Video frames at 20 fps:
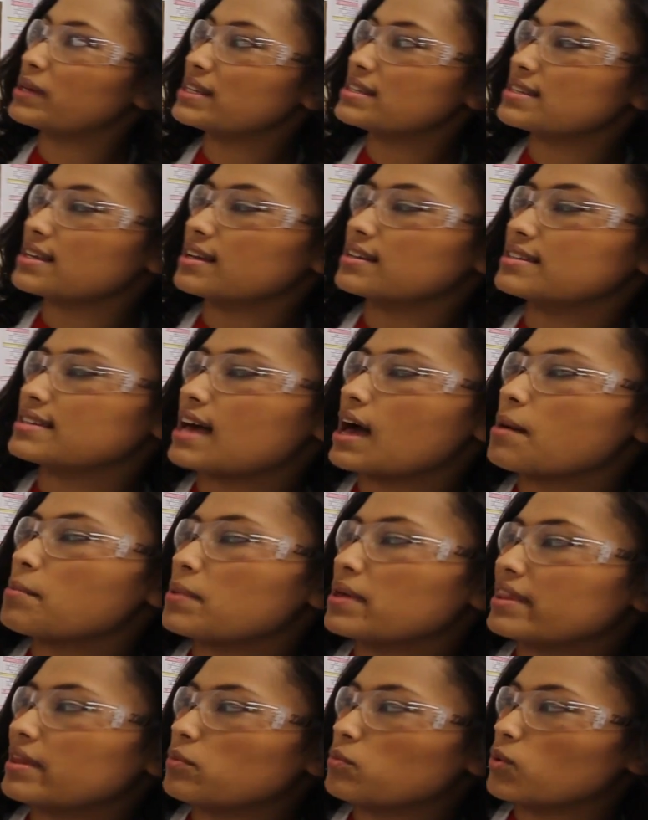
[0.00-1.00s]
bins on
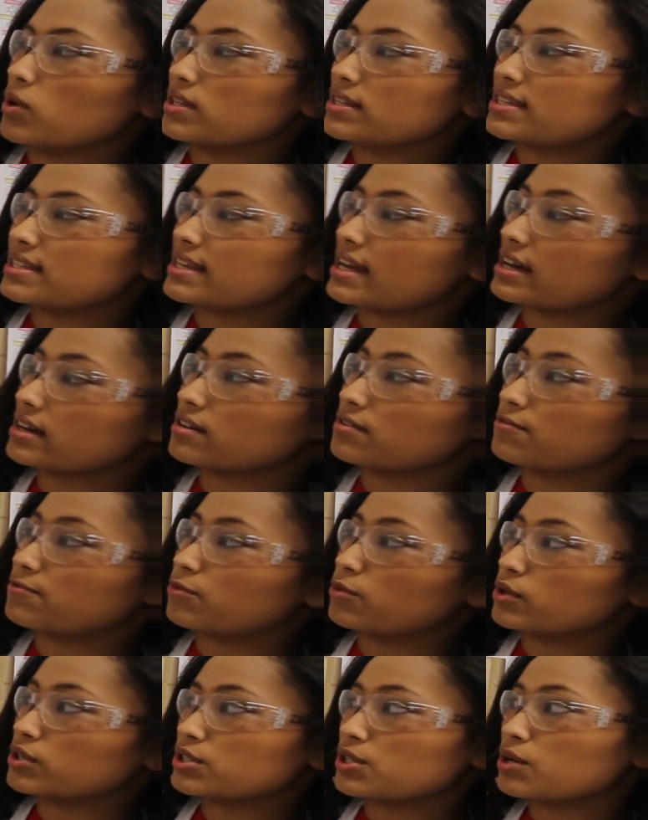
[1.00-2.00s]
top, and then 1 stack of
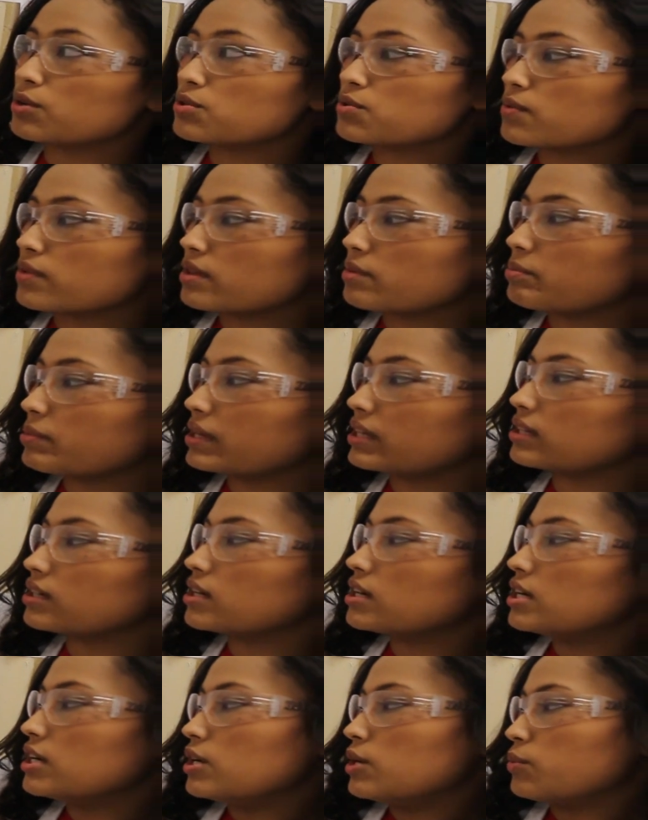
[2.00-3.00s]
4 totes with a bin,
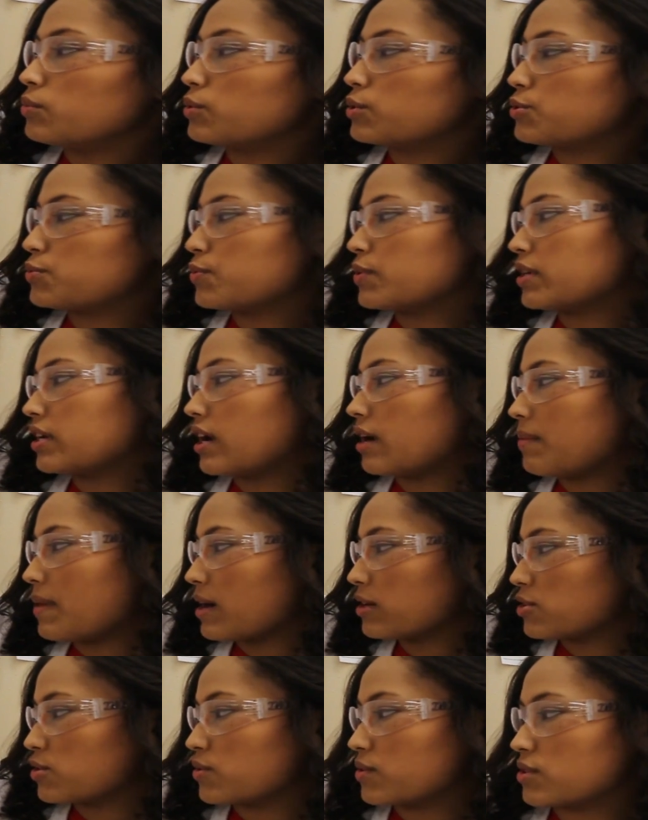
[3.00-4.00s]
which would come
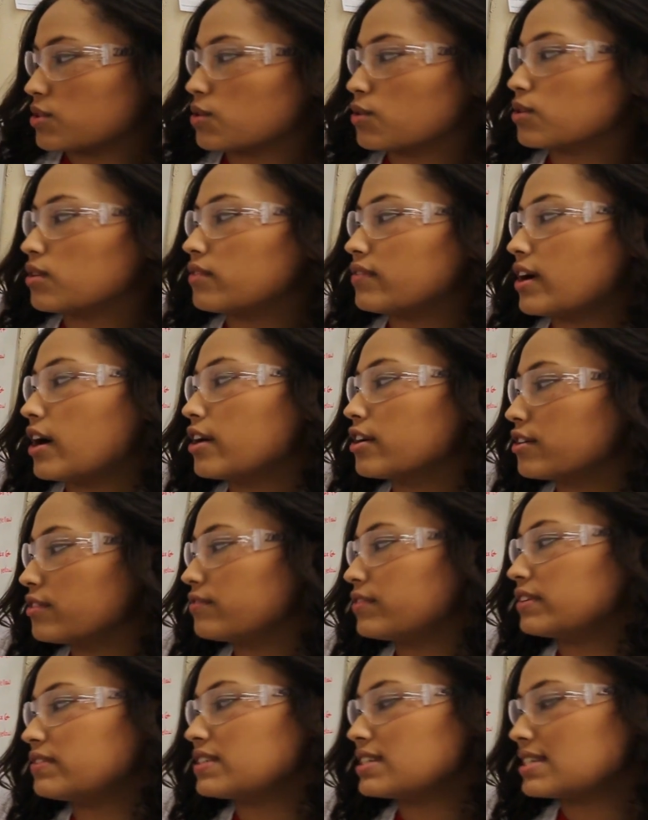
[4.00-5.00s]
out to a total of
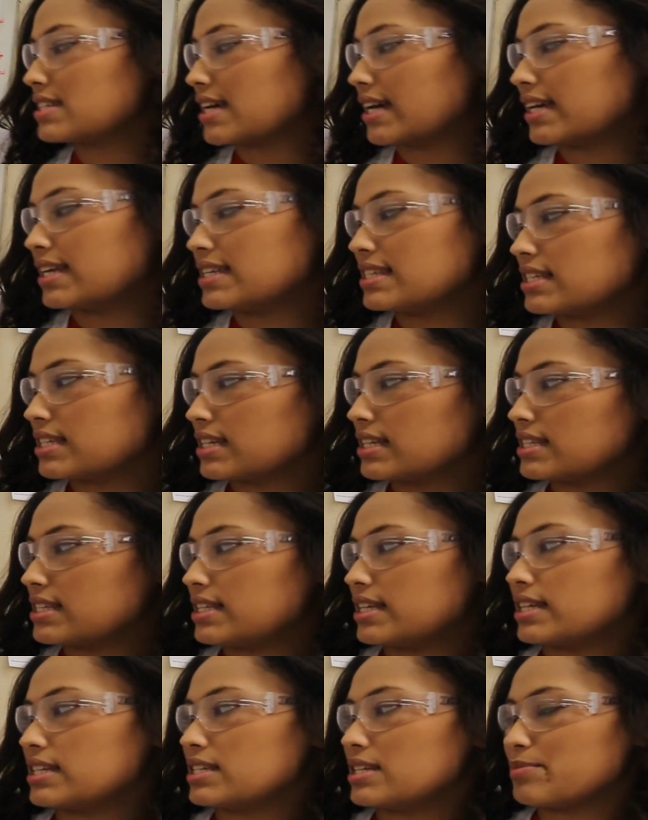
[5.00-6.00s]
150 seconds and
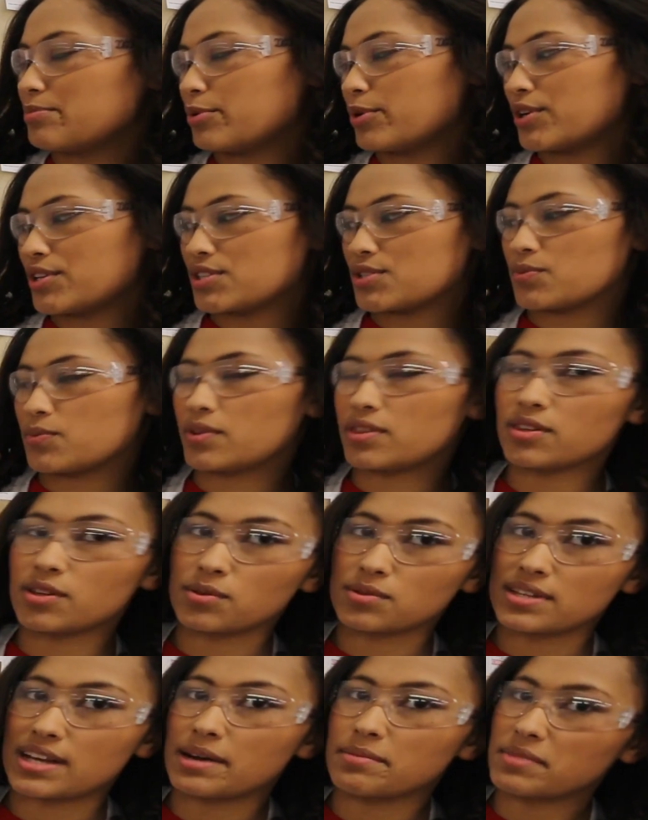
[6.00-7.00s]
60 points with
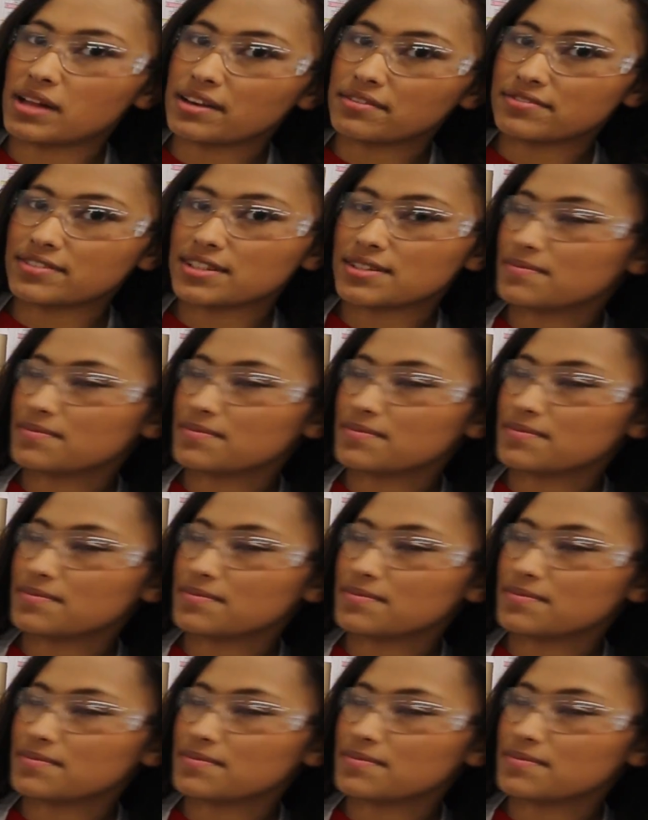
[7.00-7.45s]
no time left.